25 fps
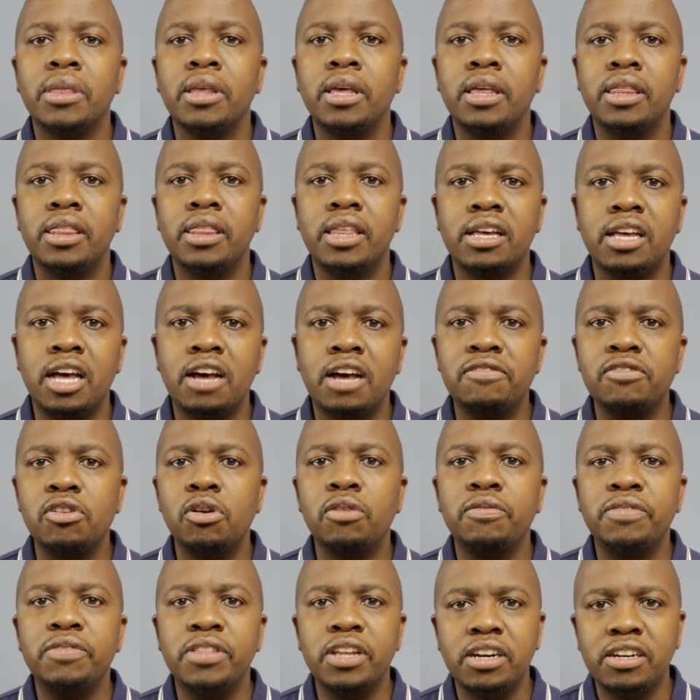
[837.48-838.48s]
the governor
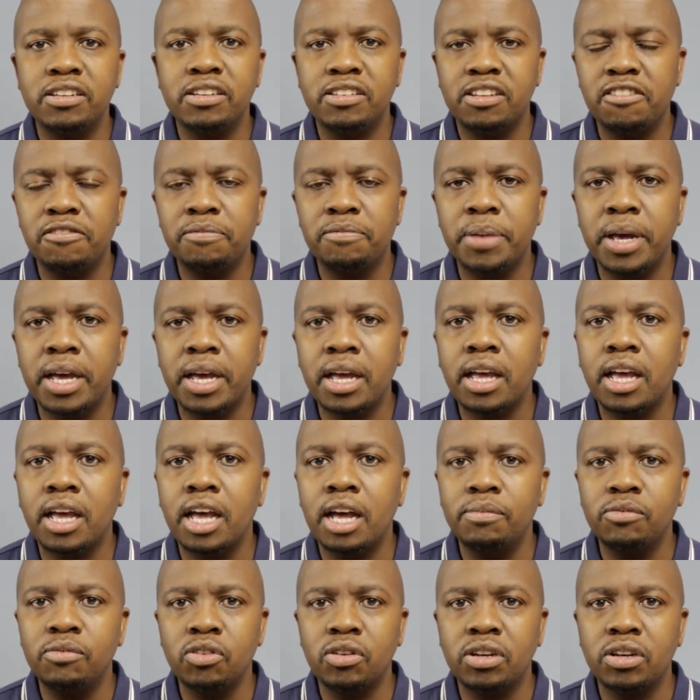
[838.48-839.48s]
of the Reserve Bank
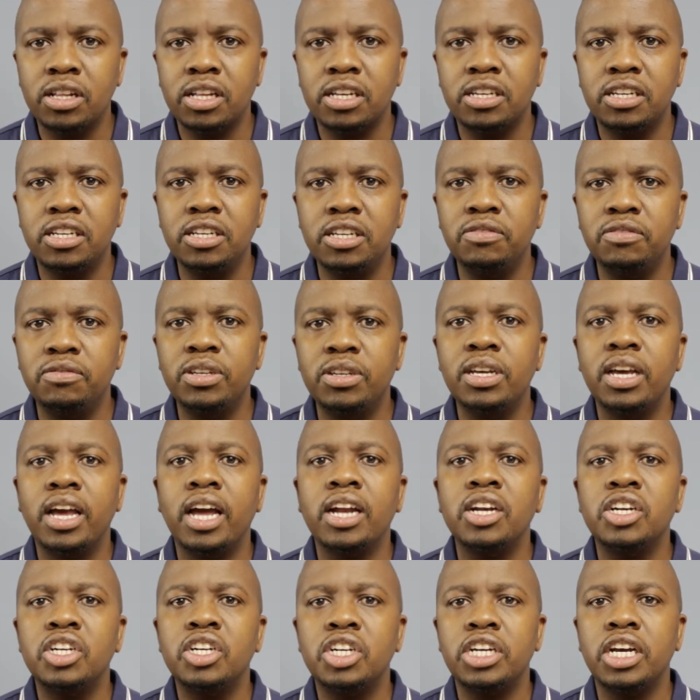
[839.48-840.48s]
comes on the TV
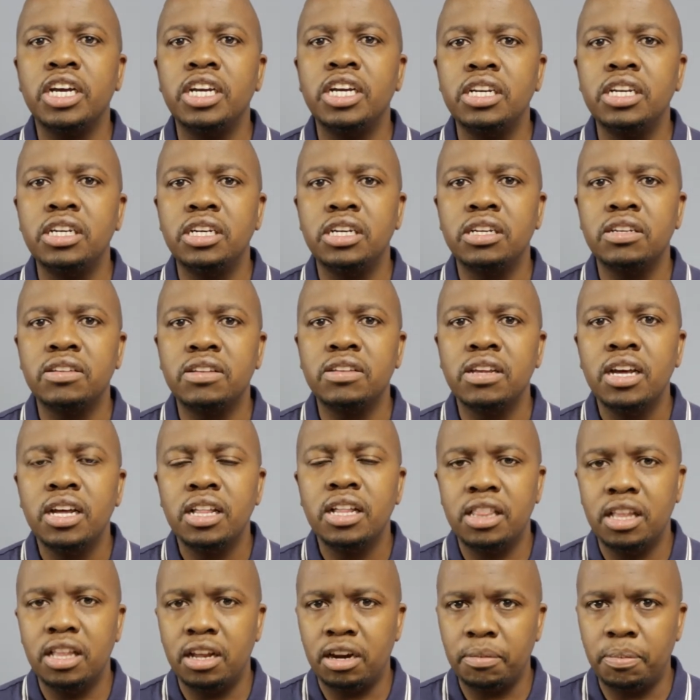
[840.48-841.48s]
and changes
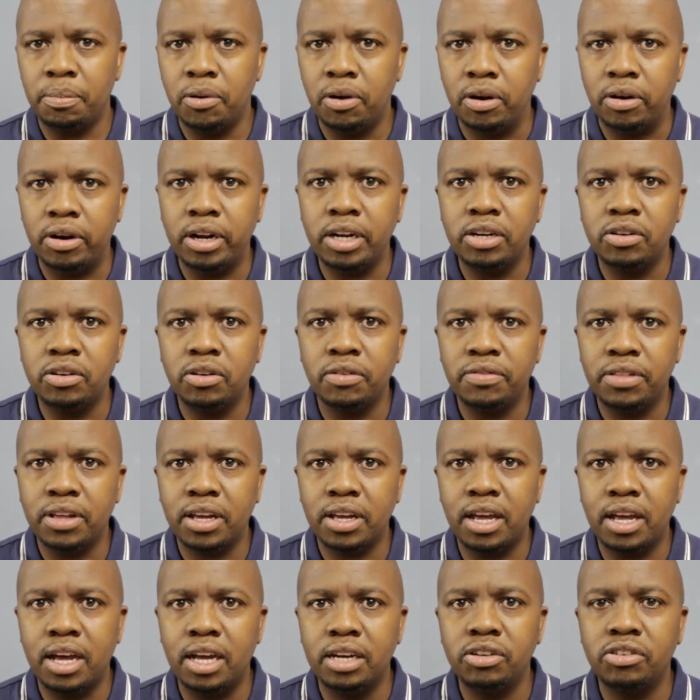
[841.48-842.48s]
the repo rate of the
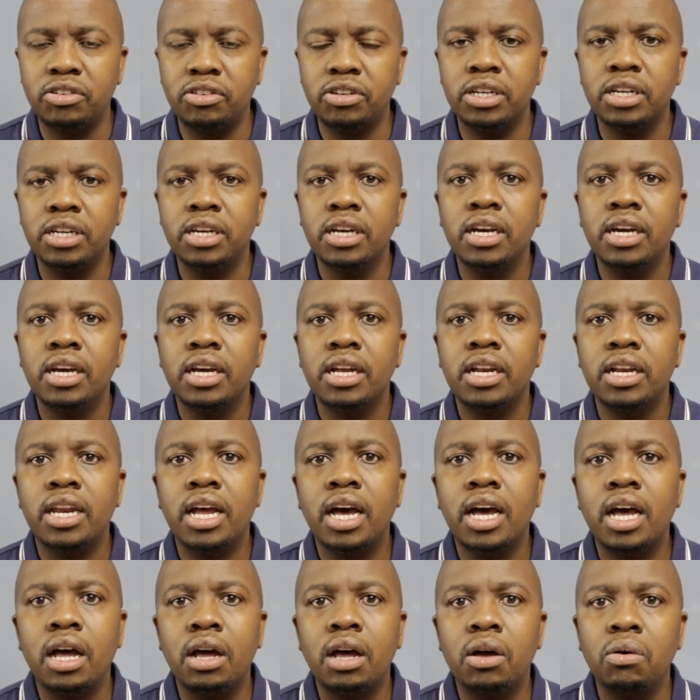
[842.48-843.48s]
country.
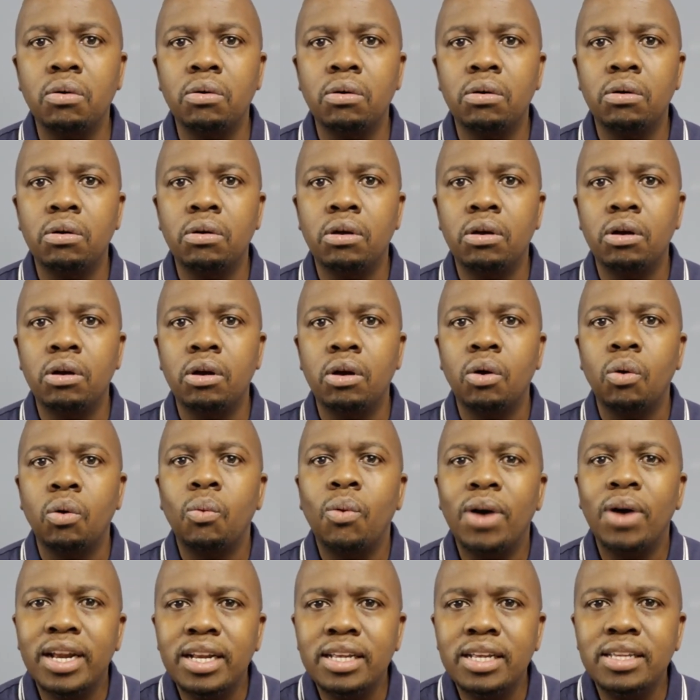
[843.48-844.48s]
Now,
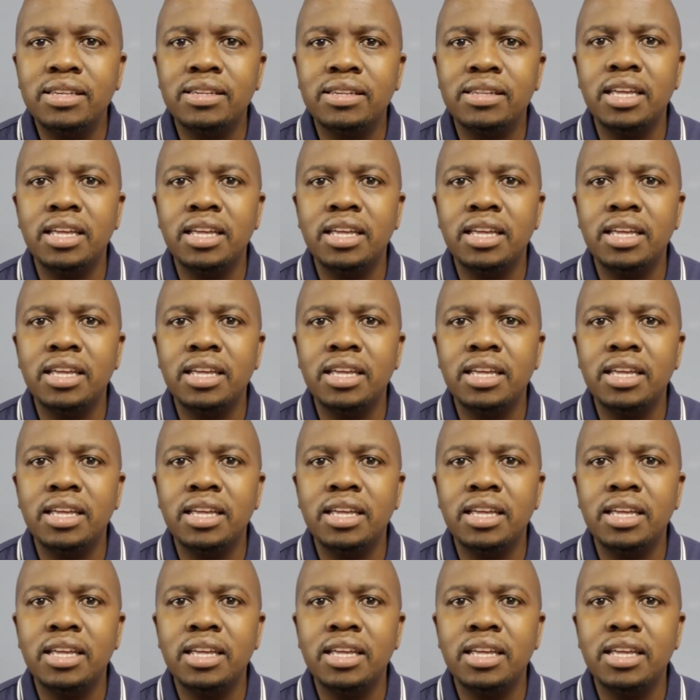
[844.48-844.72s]
what is the